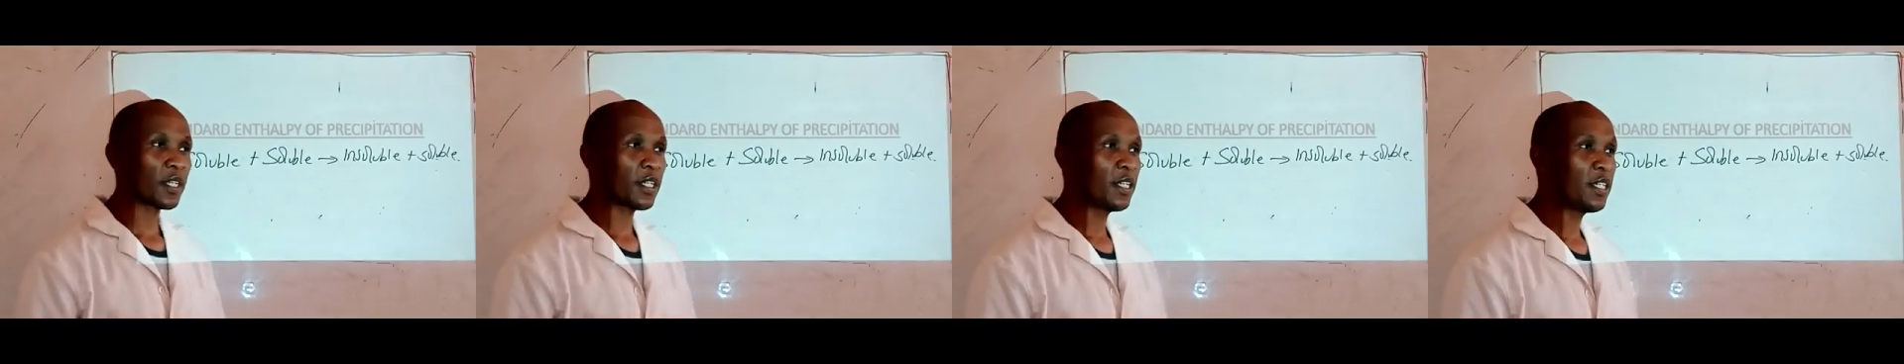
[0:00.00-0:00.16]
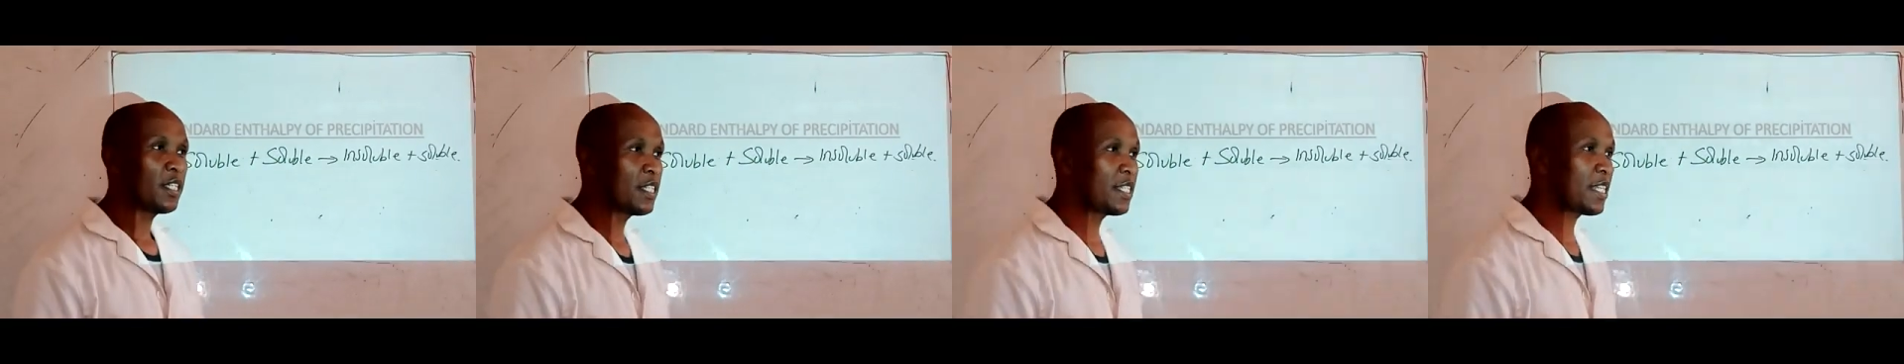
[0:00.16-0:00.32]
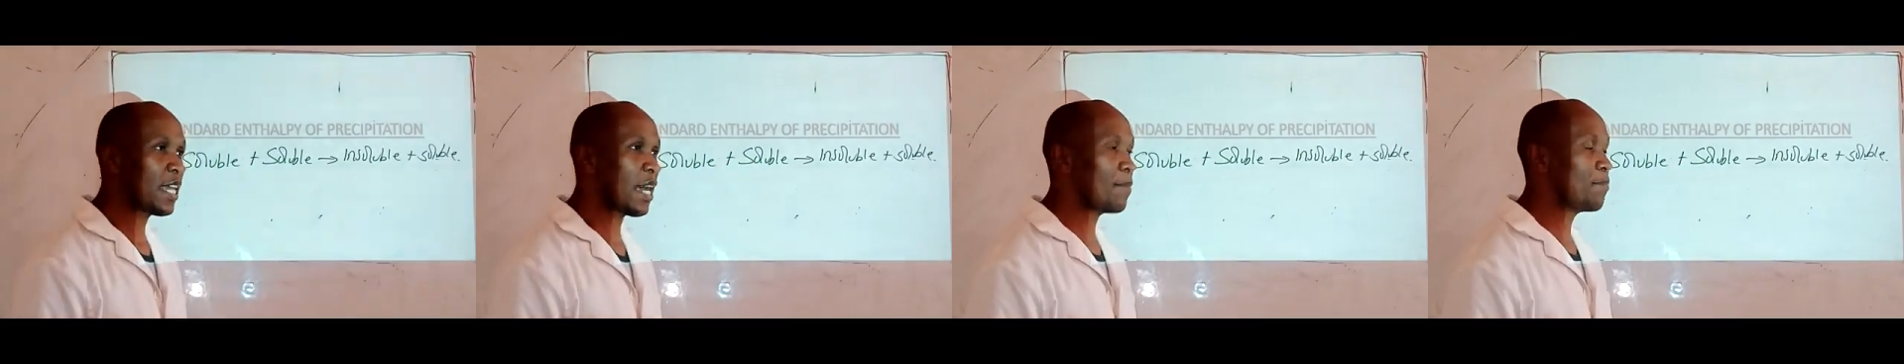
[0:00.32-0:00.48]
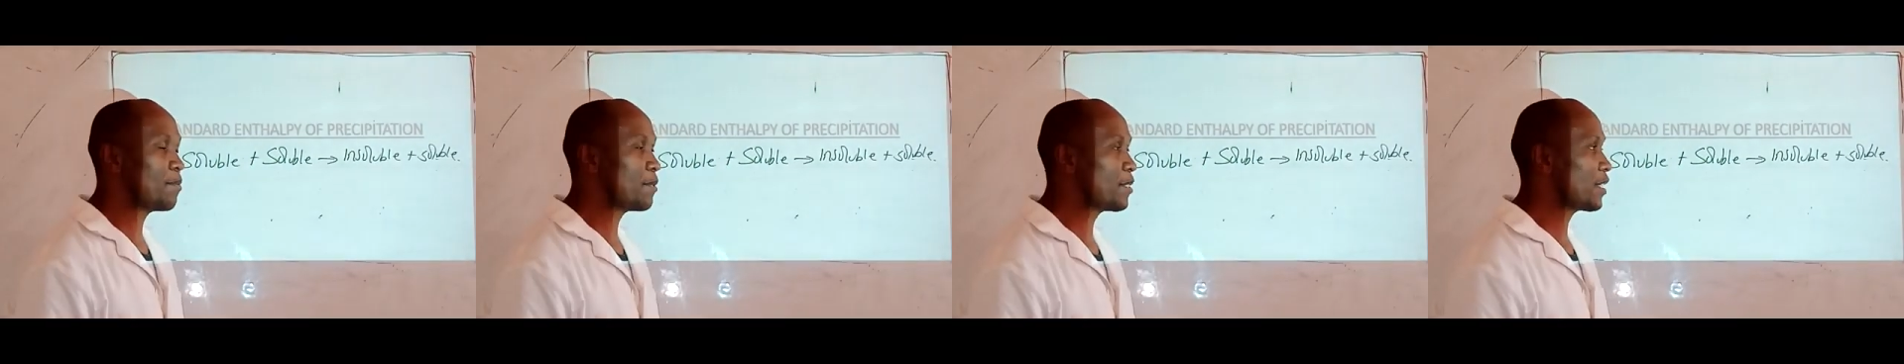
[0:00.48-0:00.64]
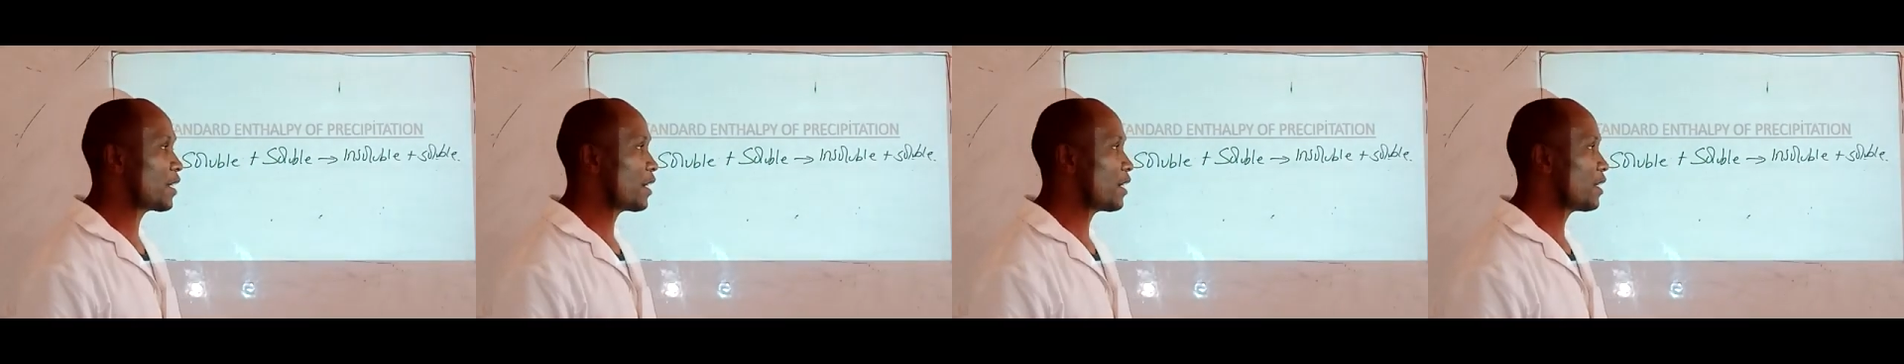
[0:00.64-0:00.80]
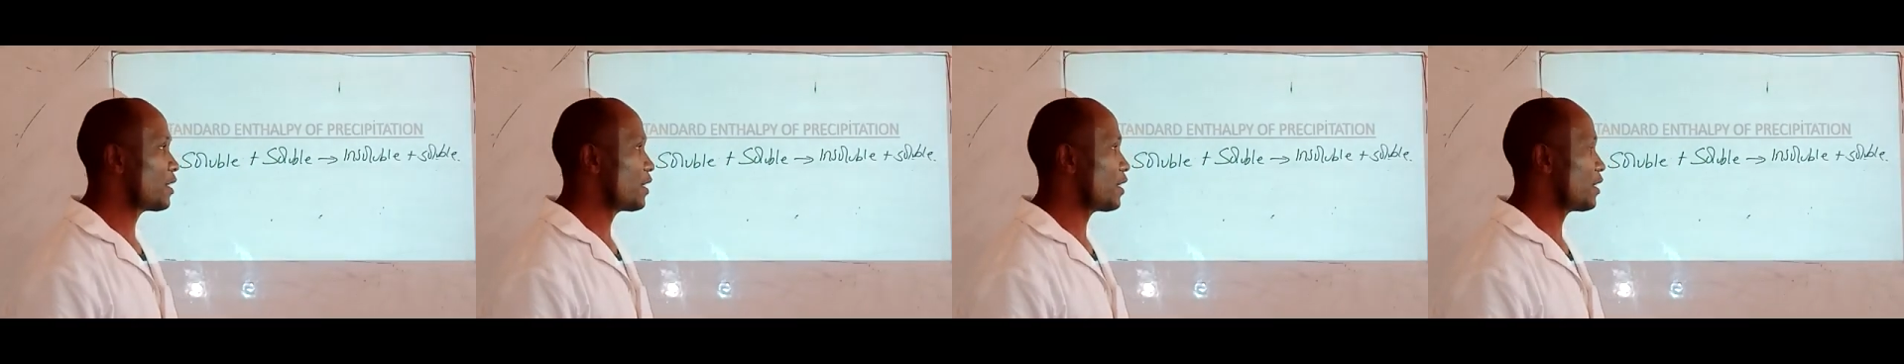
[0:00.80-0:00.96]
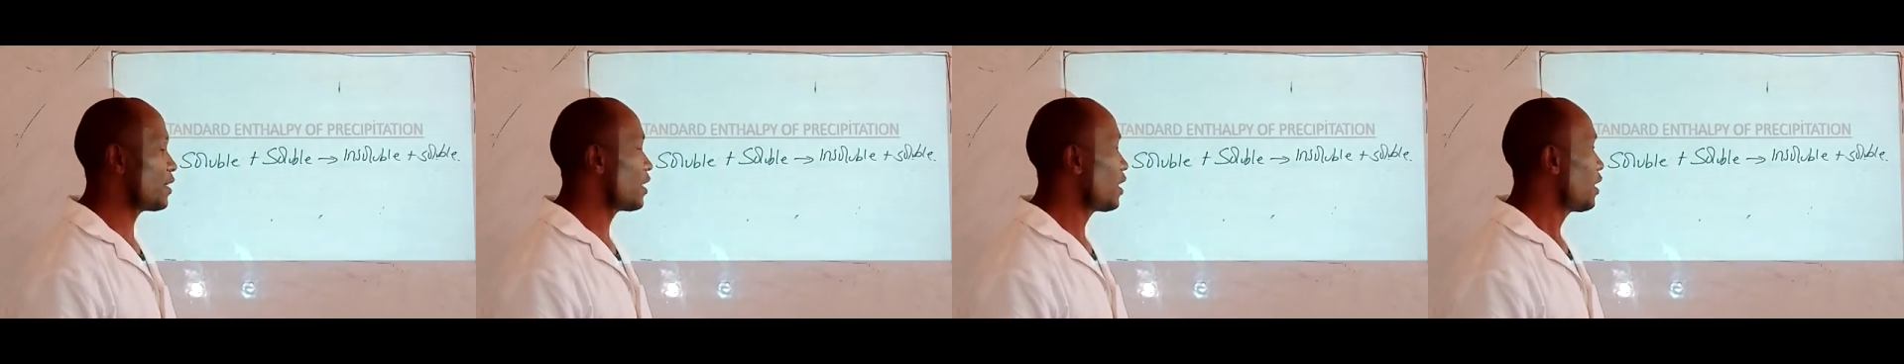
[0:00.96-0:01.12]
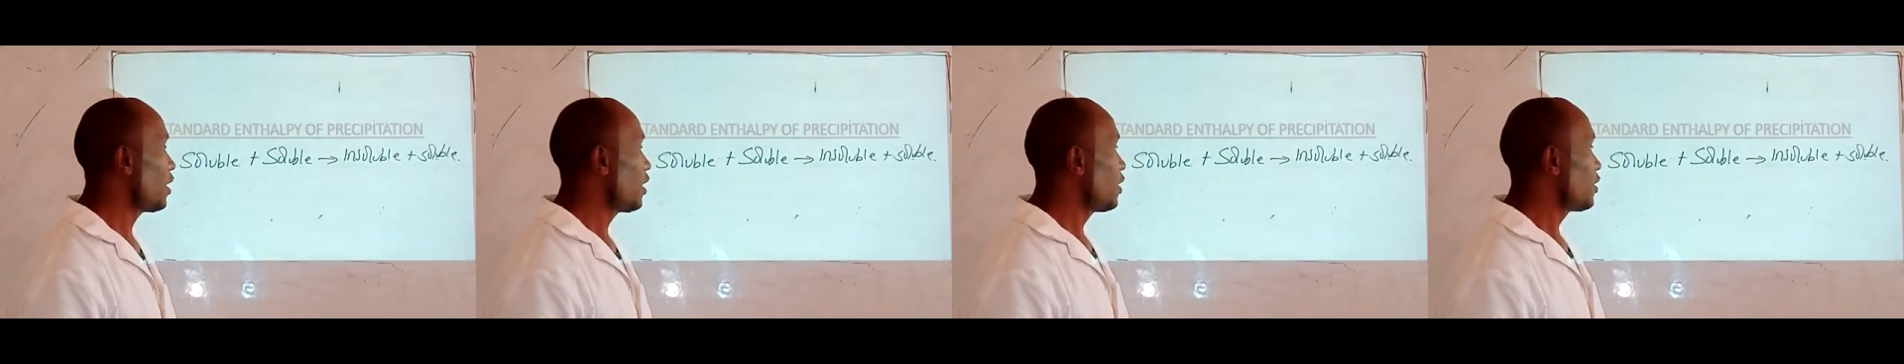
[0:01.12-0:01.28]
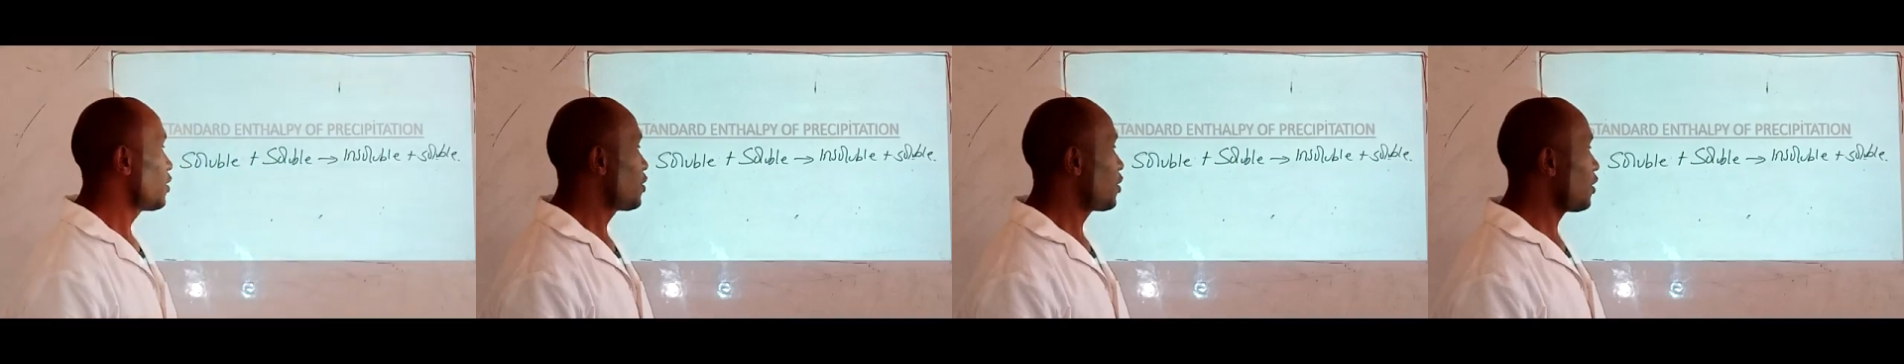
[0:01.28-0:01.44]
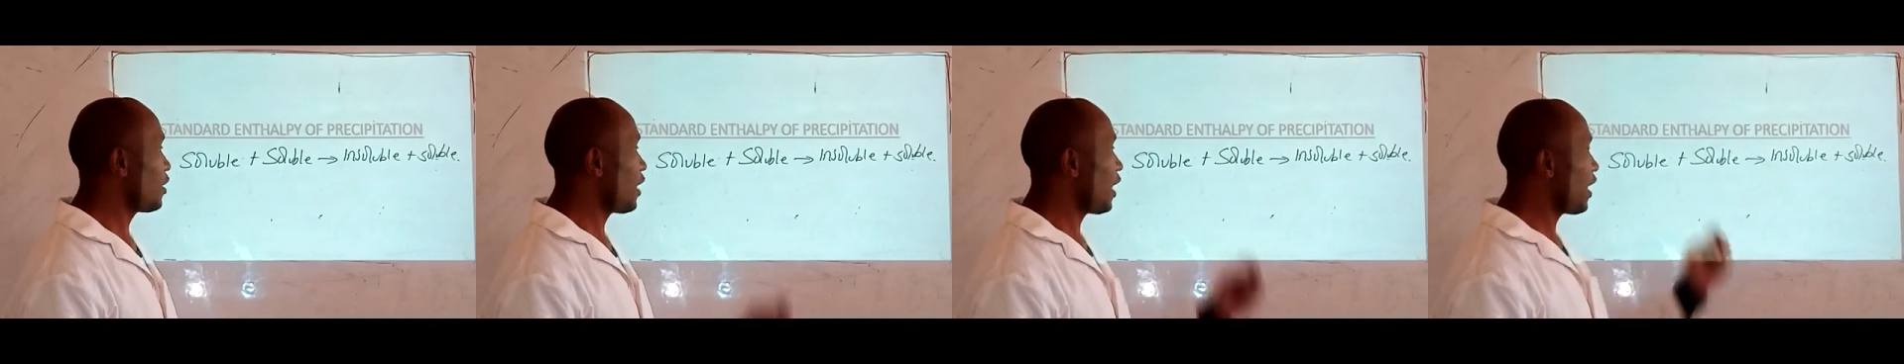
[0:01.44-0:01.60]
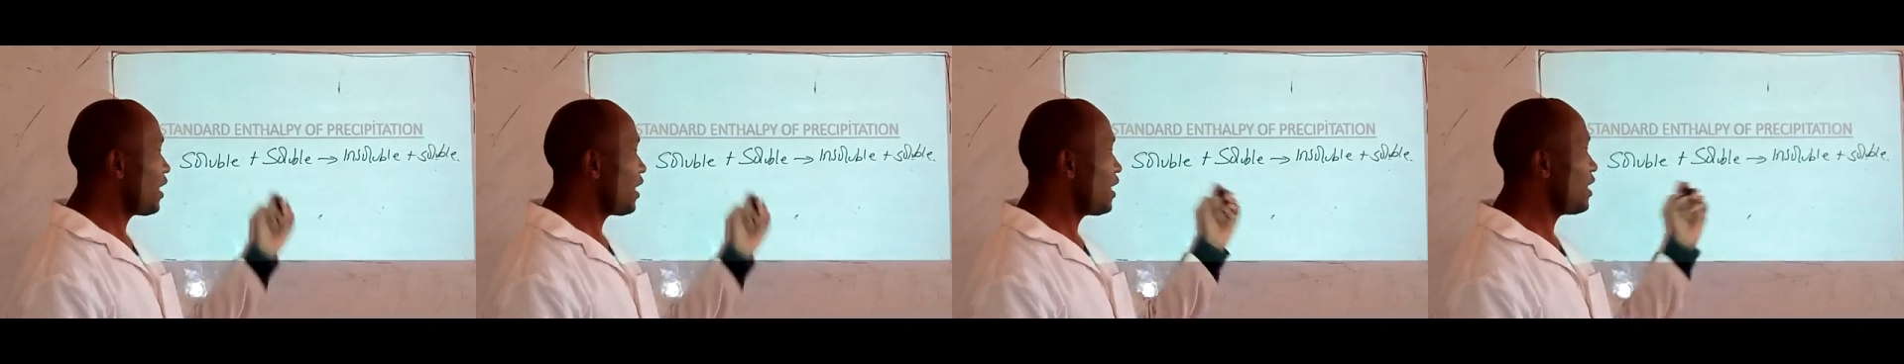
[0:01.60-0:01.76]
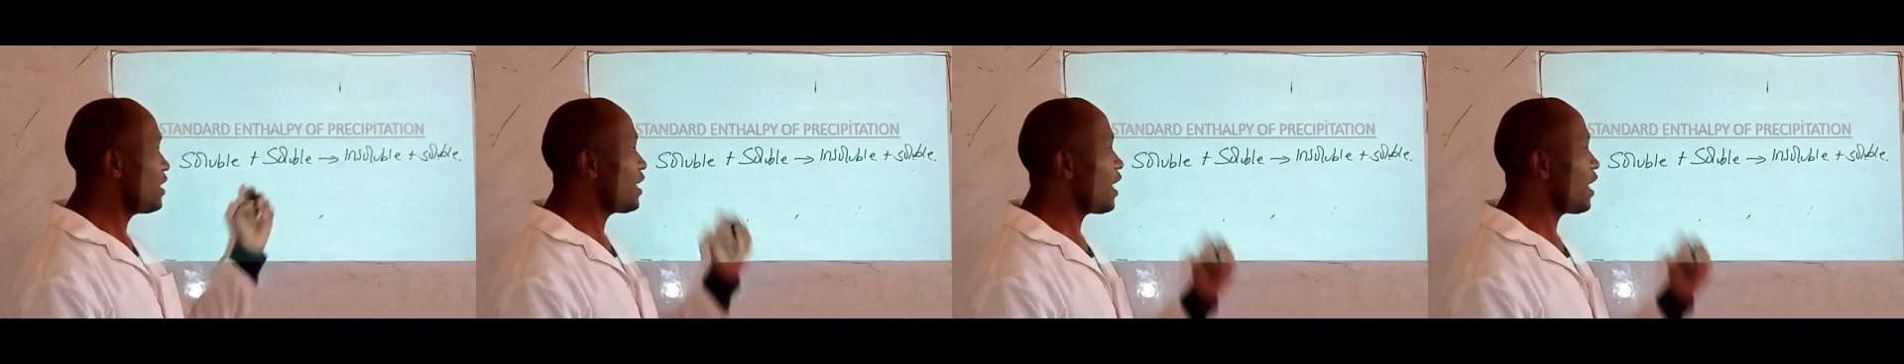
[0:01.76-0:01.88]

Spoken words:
substances. So that is